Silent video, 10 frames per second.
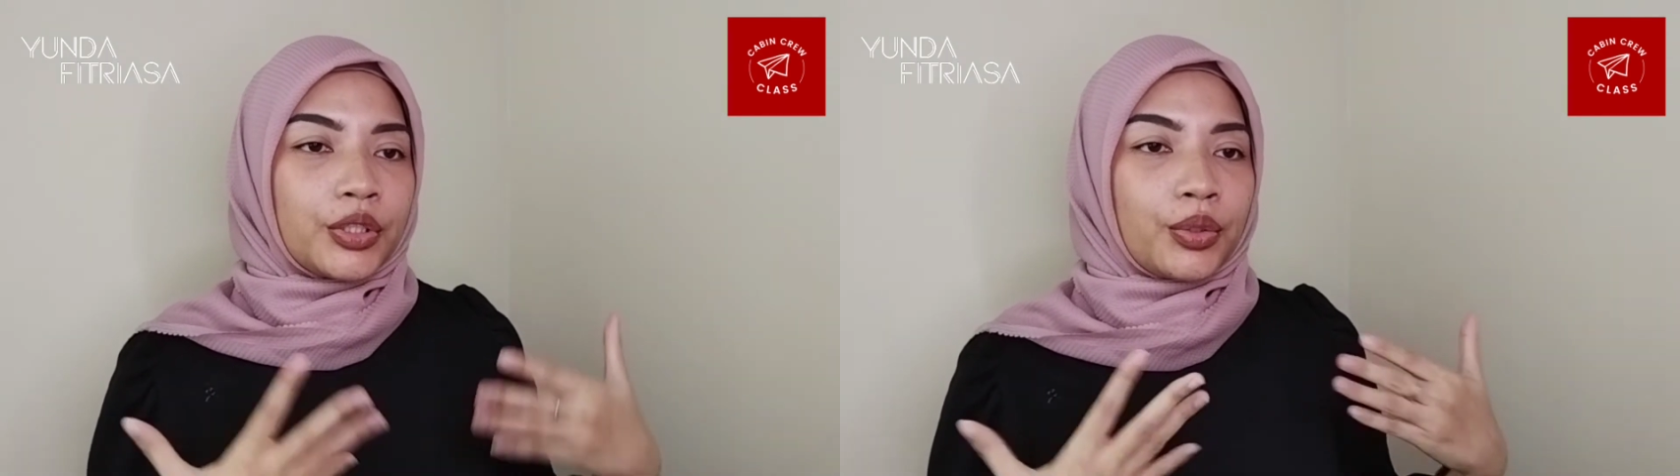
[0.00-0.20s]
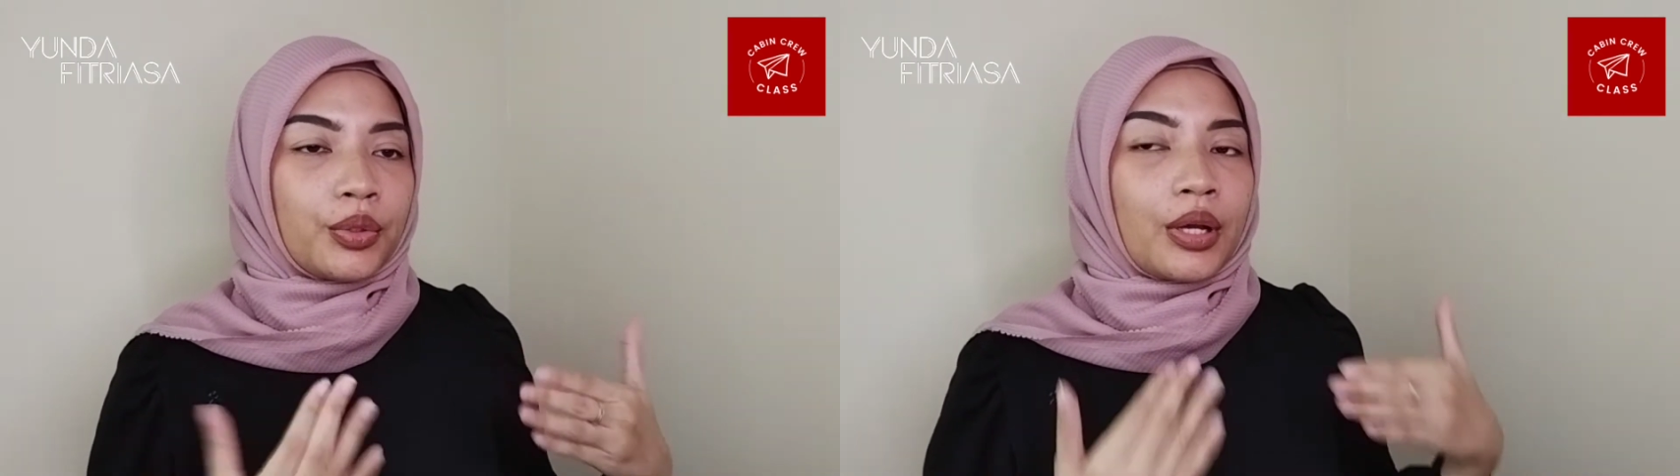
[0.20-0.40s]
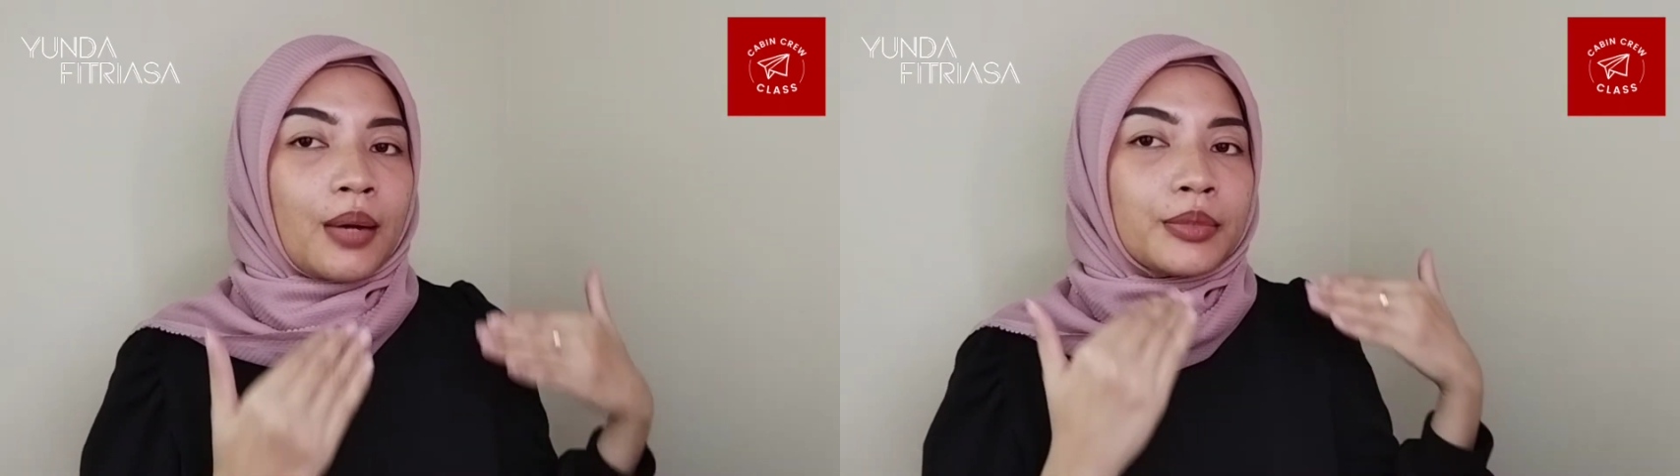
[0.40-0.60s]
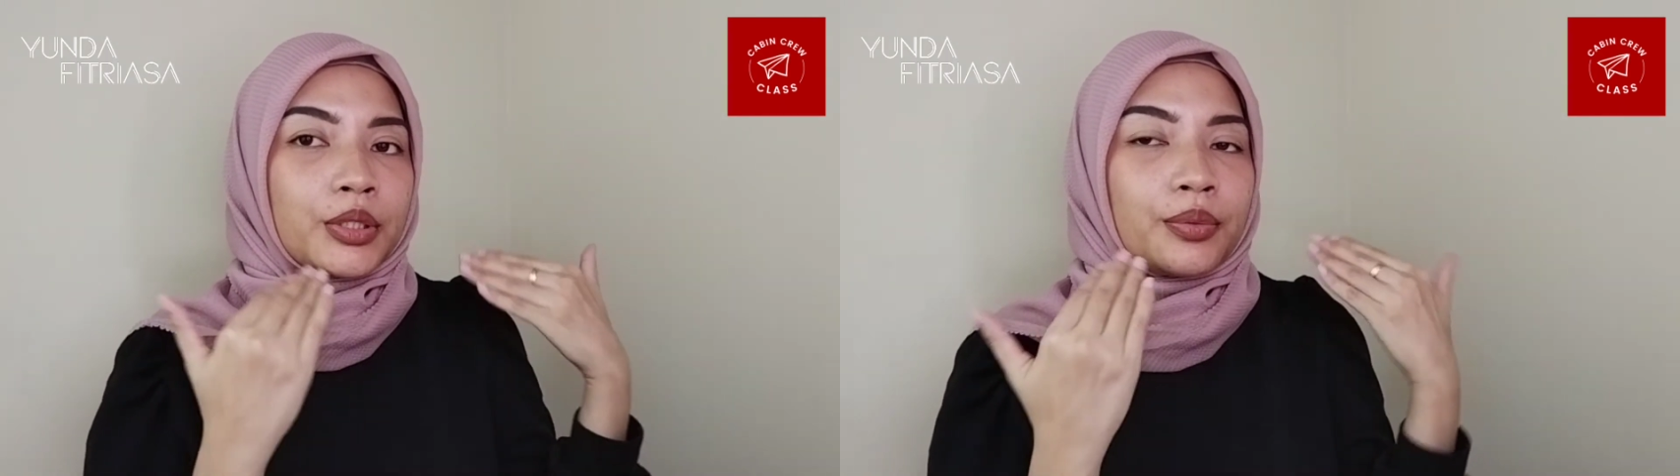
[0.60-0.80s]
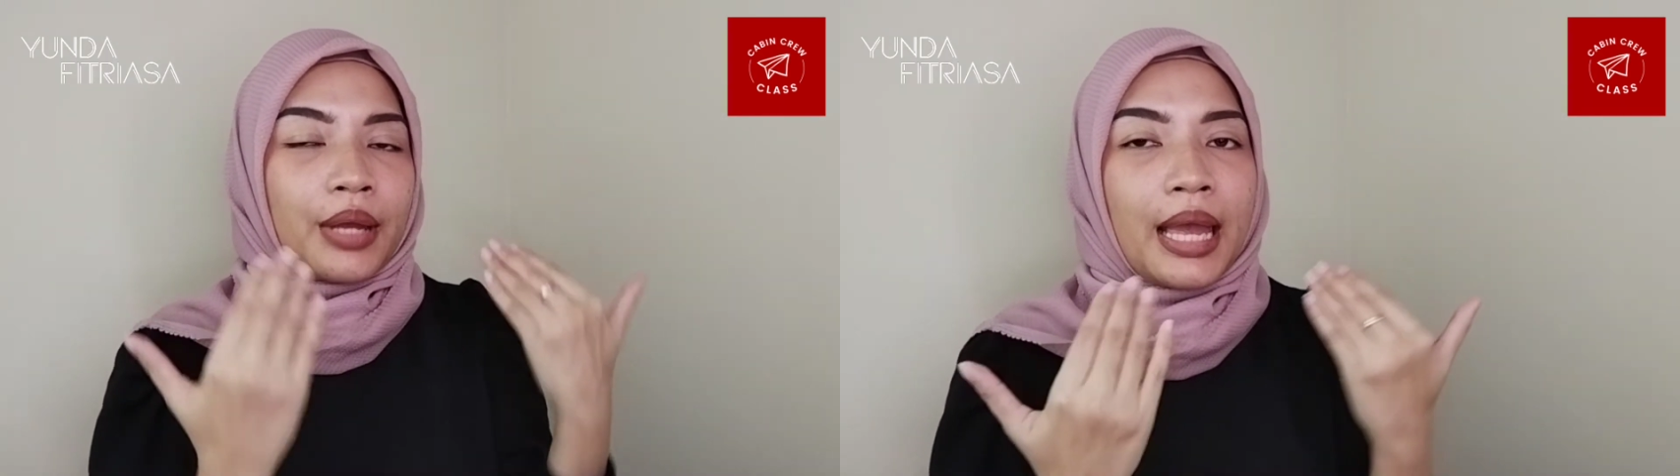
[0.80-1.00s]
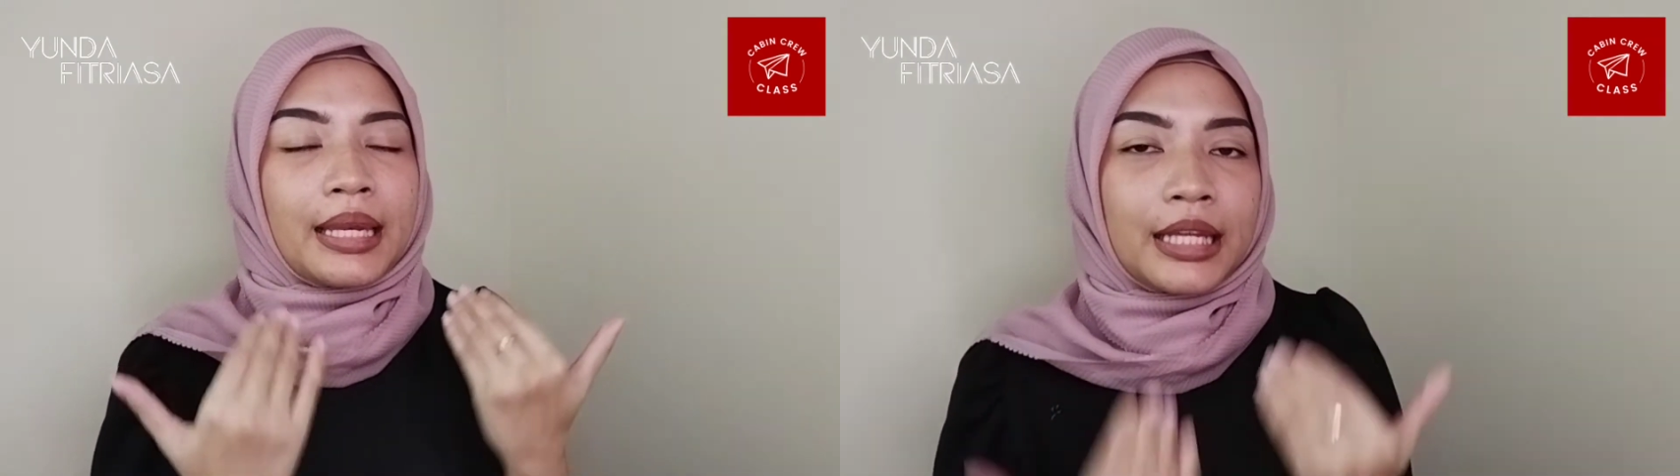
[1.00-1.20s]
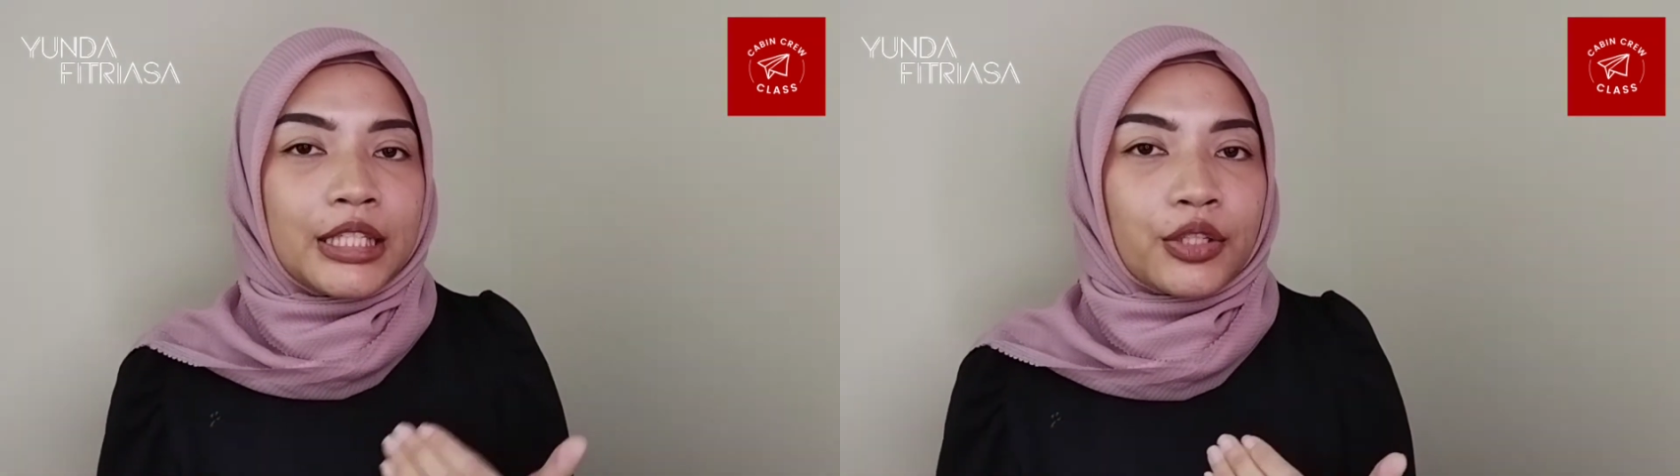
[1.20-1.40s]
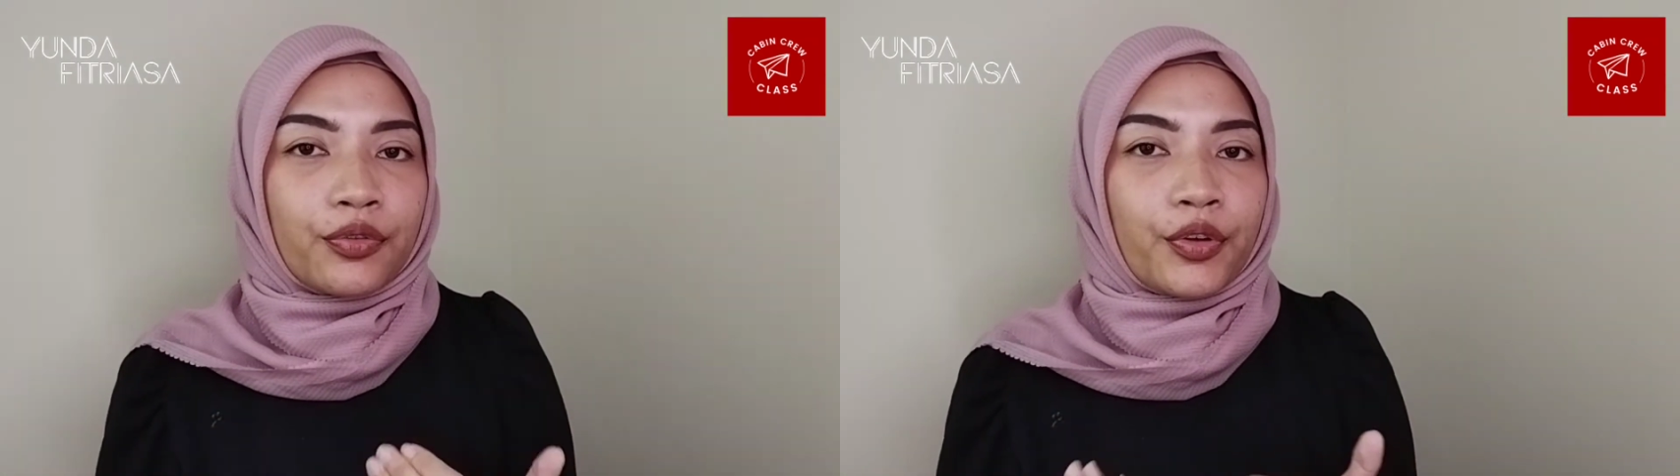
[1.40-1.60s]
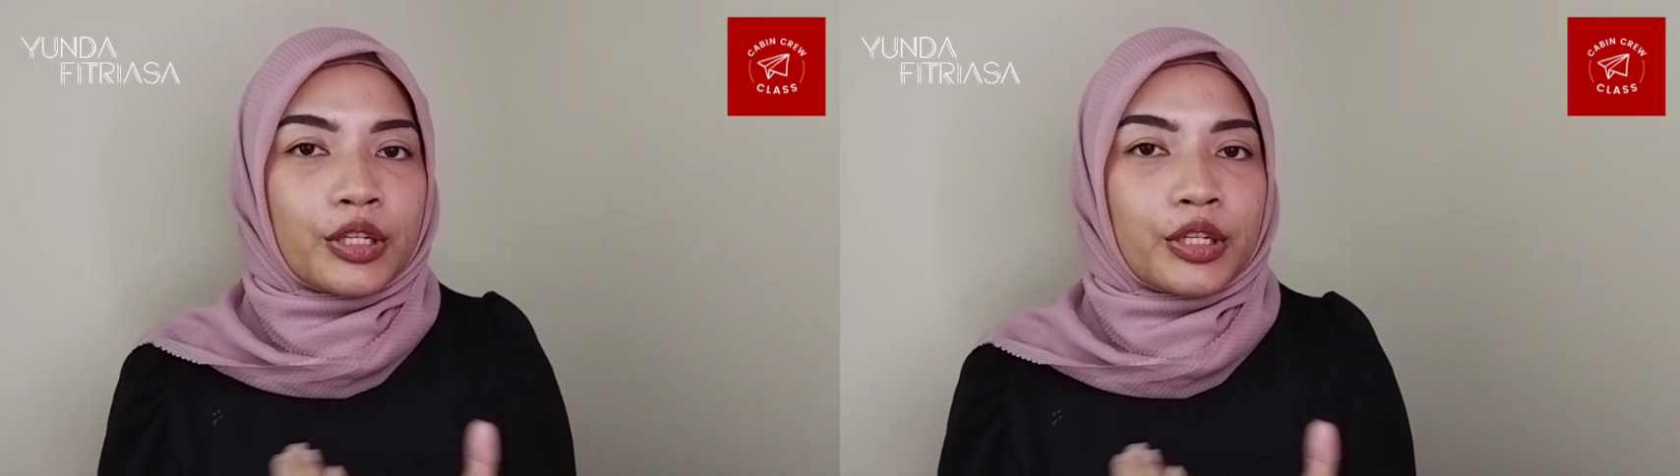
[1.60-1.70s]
to come to any interview,